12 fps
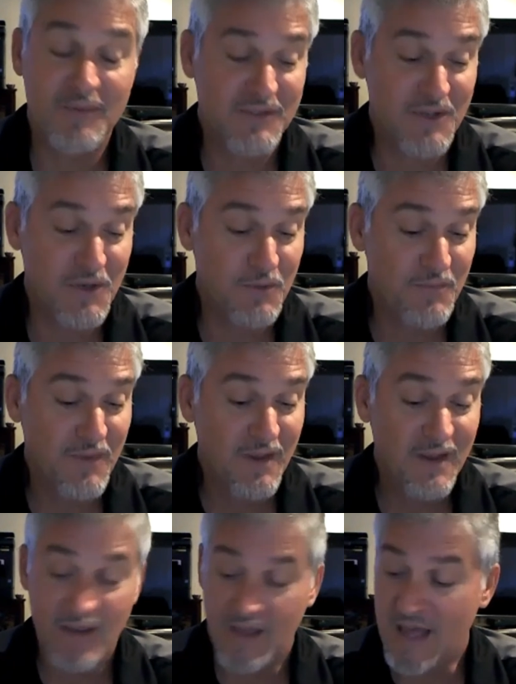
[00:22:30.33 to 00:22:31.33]
So
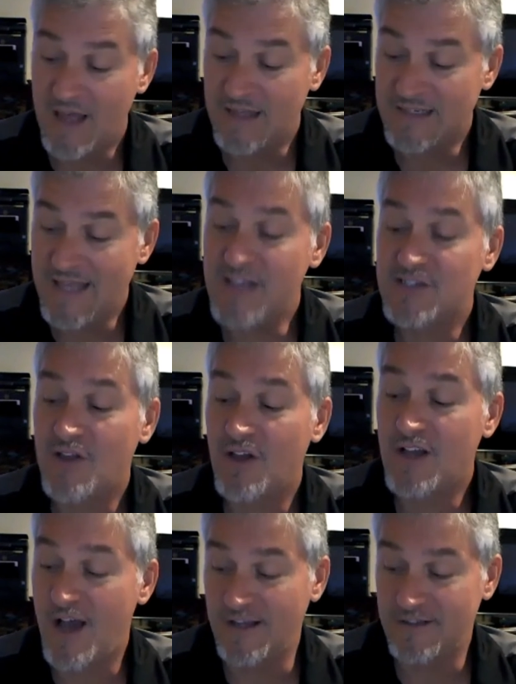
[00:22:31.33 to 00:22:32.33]
it takes all
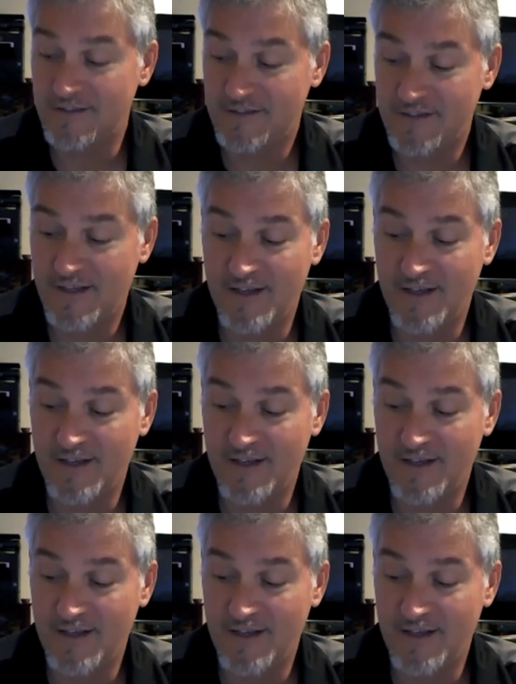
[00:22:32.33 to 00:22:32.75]
kinds.